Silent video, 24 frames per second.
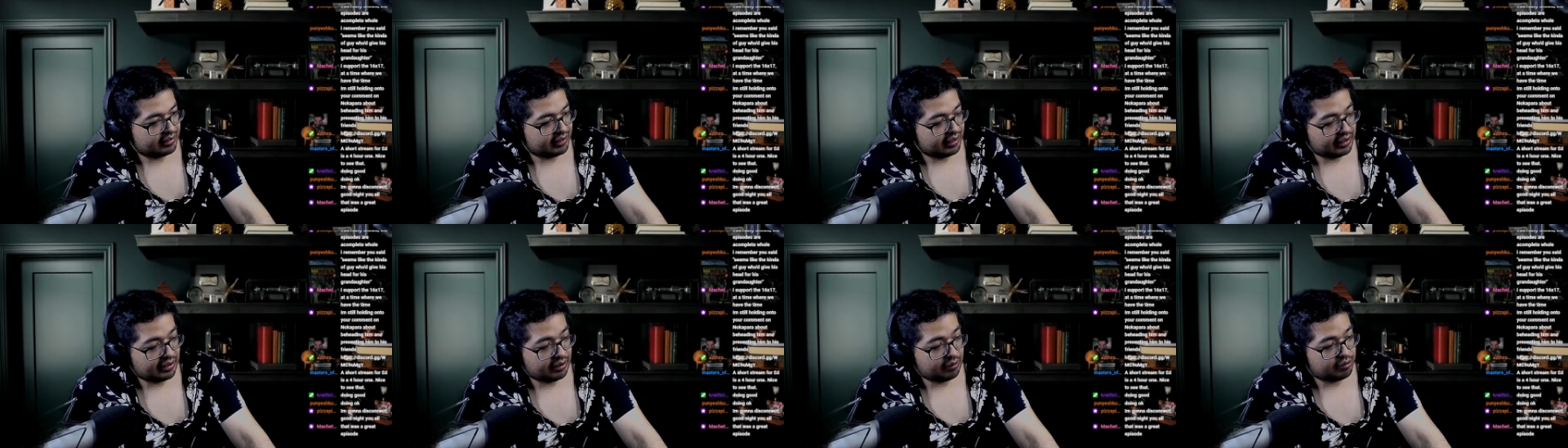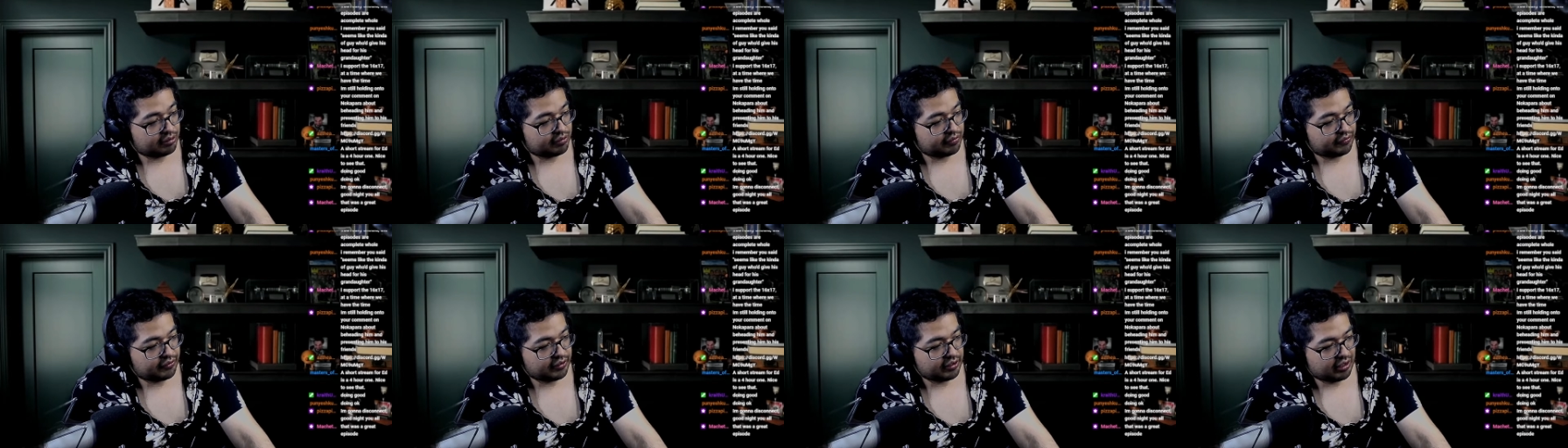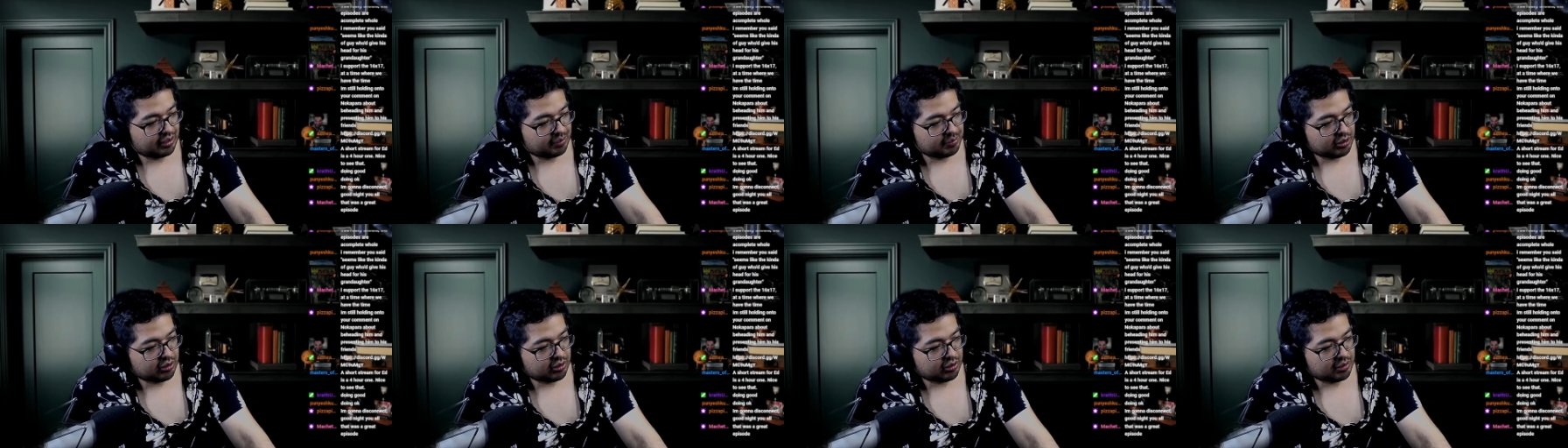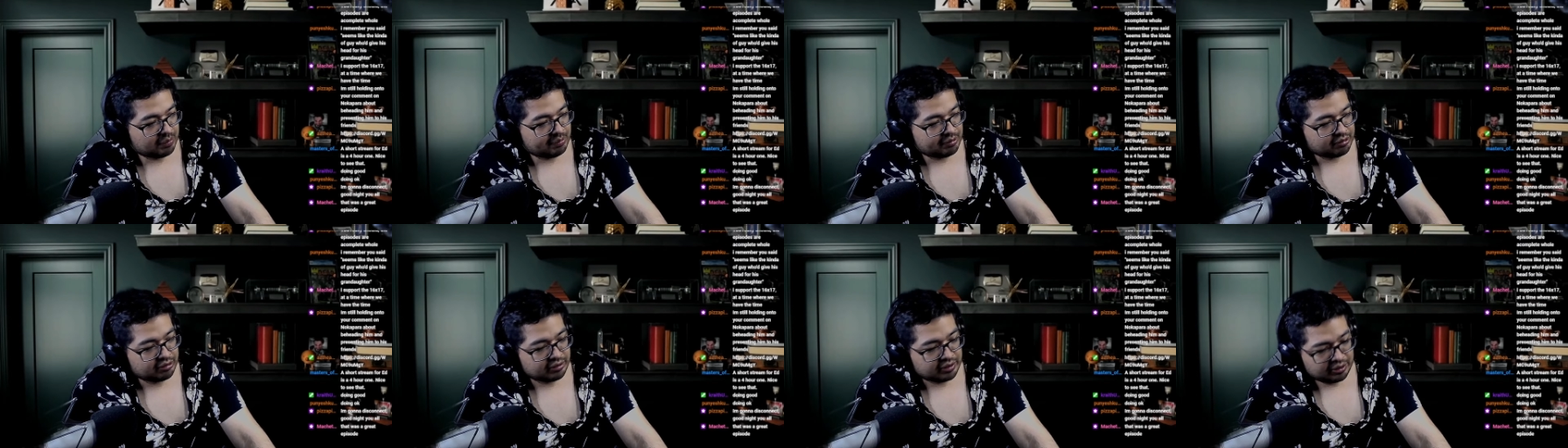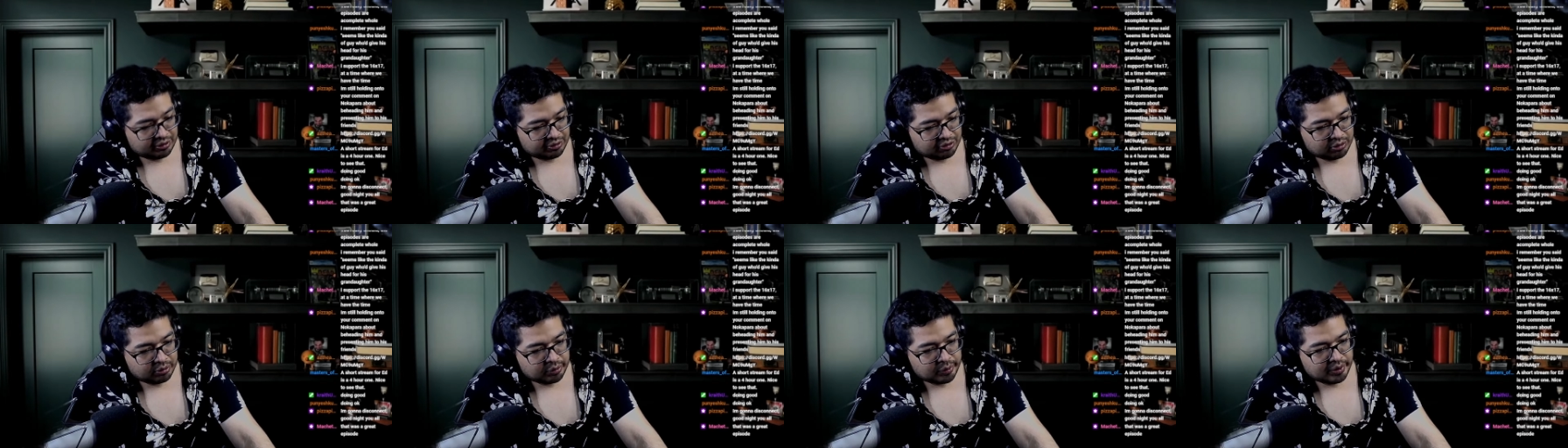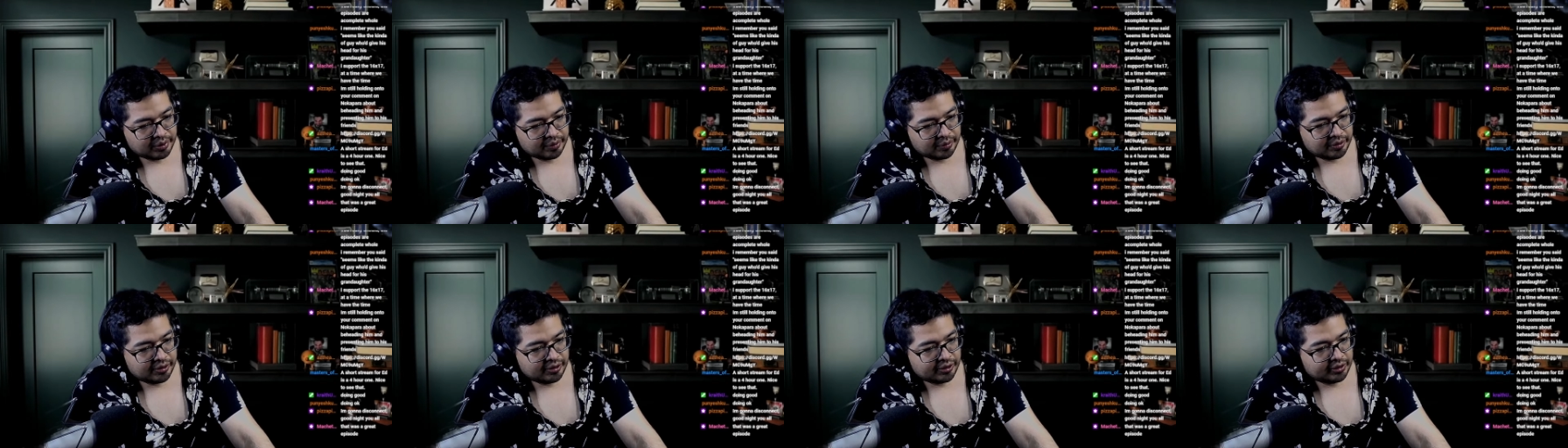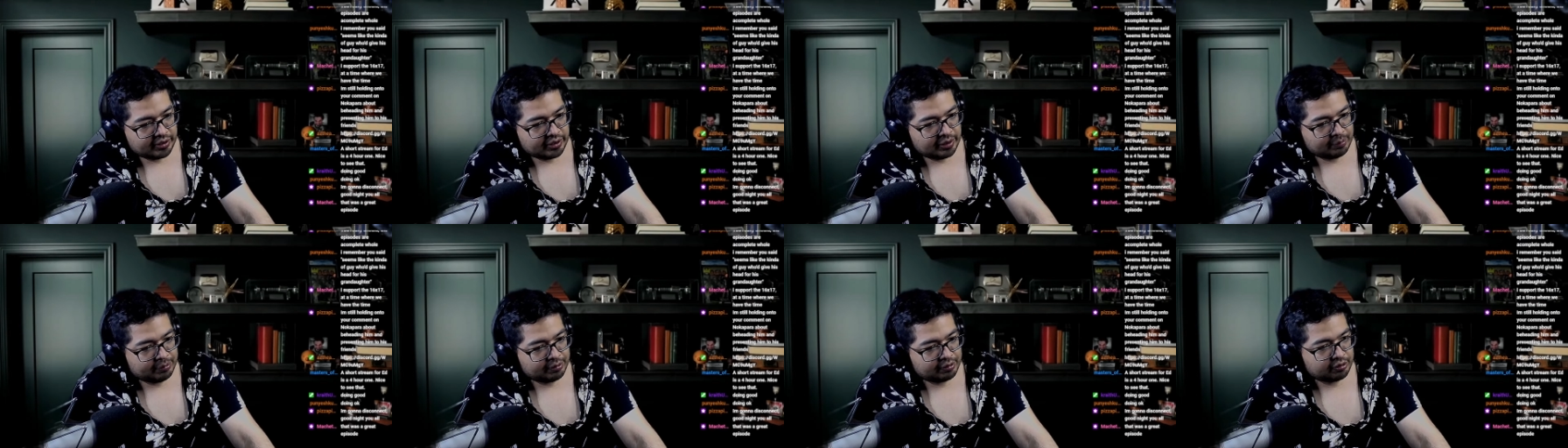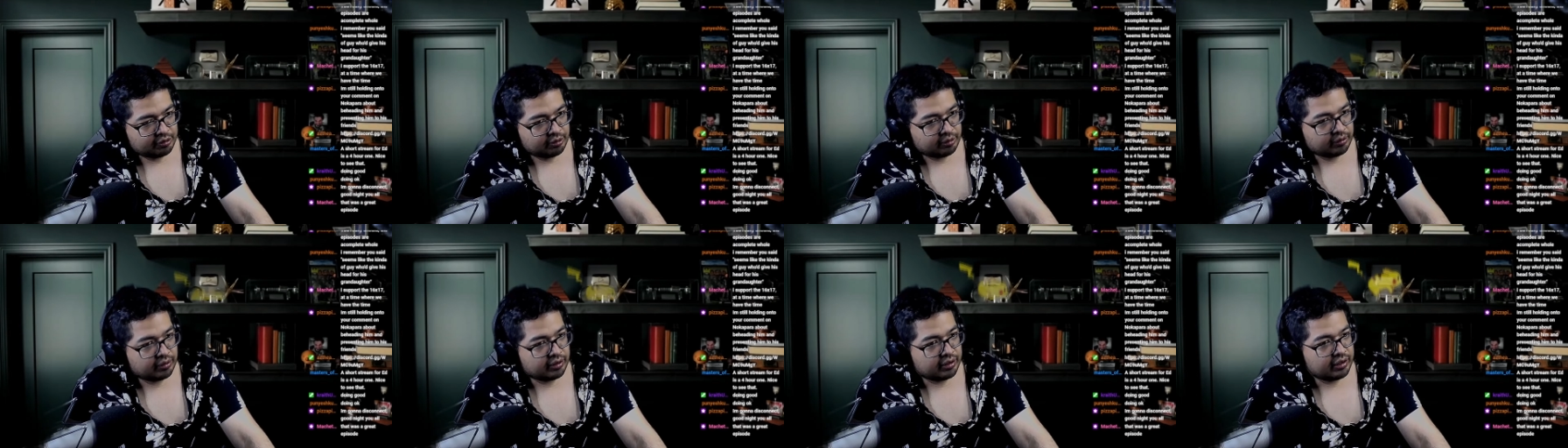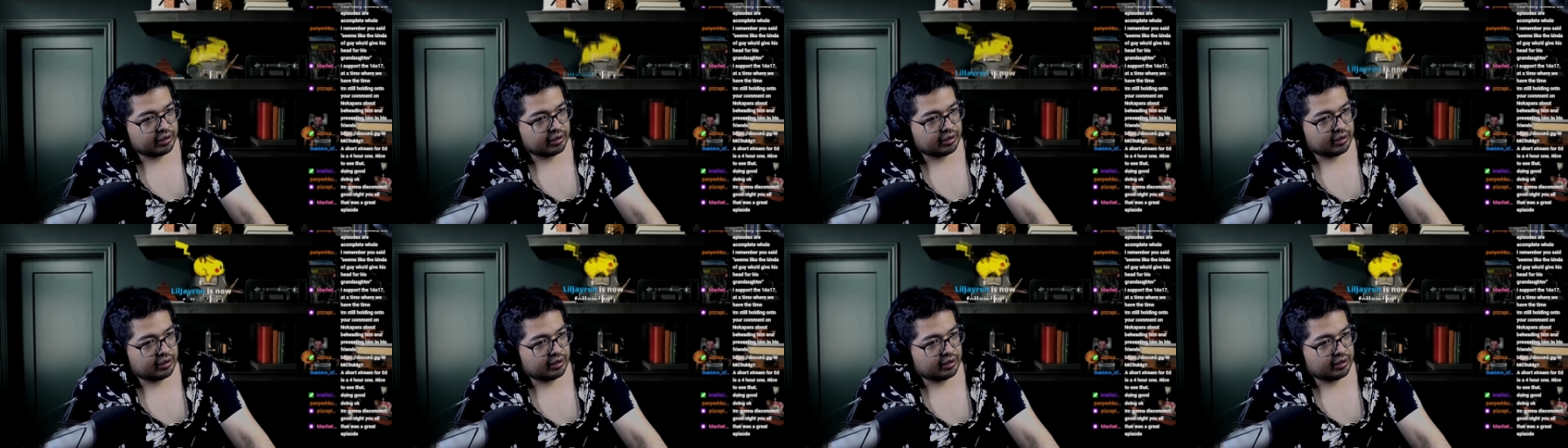yeah, that was a phenomenal episode. That was a really, really good episode.